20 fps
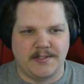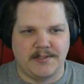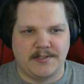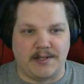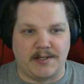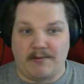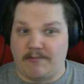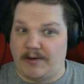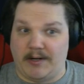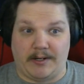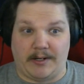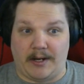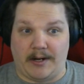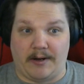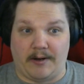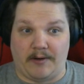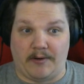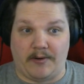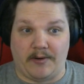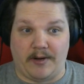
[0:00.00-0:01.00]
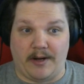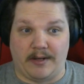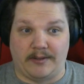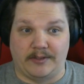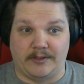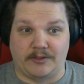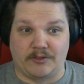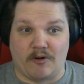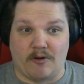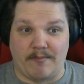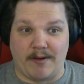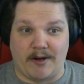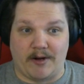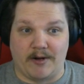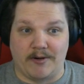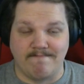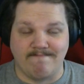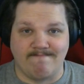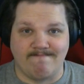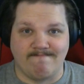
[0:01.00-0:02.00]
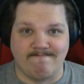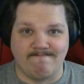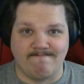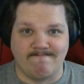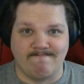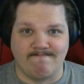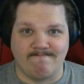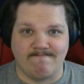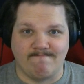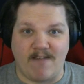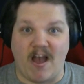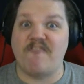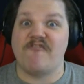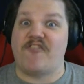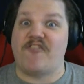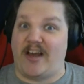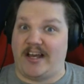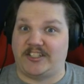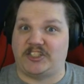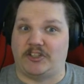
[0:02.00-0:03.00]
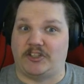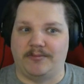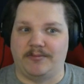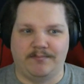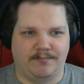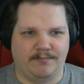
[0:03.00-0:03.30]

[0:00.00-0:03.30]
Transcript: I really gotta learn how to draw better. And faster.